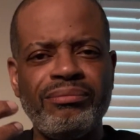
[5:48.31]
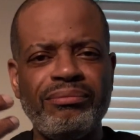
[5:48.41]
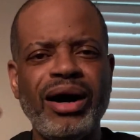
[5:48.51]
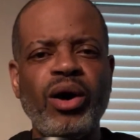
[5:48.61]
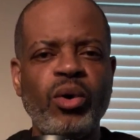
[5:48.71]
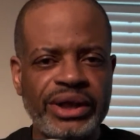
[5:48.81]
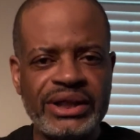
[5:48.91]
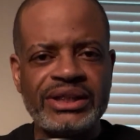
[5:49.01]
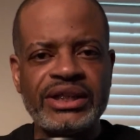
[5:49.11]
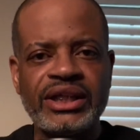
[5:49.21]
my
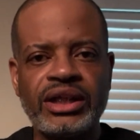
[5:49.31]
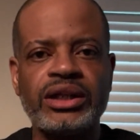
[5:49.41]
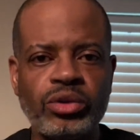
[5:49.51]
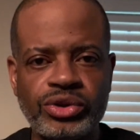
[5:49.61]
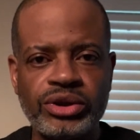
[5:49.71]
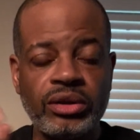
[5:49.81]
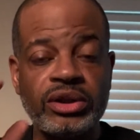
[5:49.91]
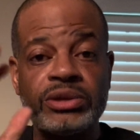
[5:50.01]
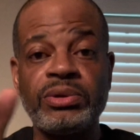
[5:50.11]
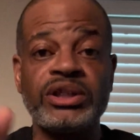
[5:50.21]
audience in closer,
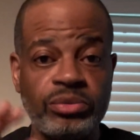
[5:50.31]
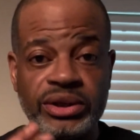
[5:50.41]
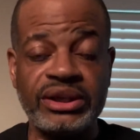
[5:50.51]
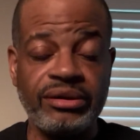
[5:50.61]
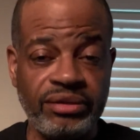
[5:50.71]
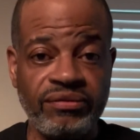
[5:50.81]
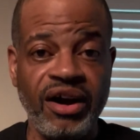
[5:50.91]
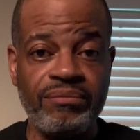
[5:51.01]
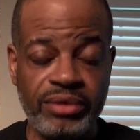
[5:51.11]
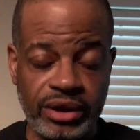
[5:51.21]
especially with the
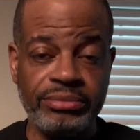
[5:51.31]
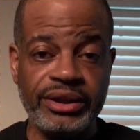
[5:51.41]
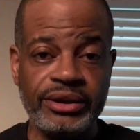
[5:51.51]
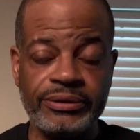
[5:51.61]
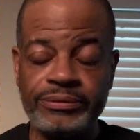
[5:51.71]
75mm.